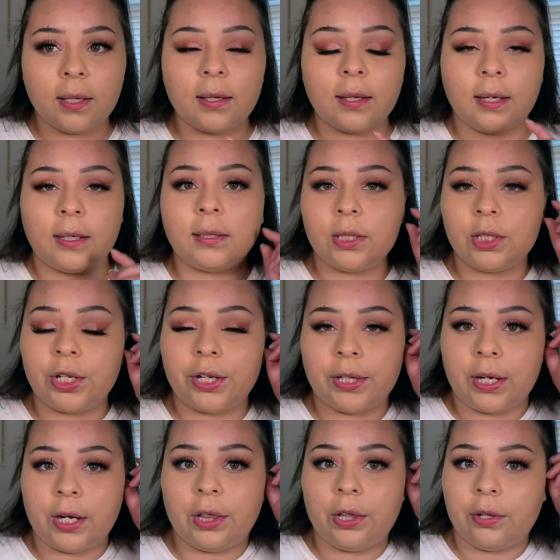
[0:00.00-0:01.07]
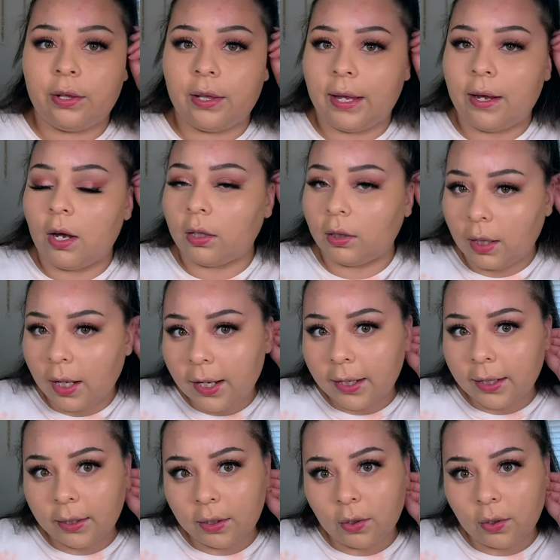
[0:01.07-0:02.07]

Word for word: like the shade that it looked like online,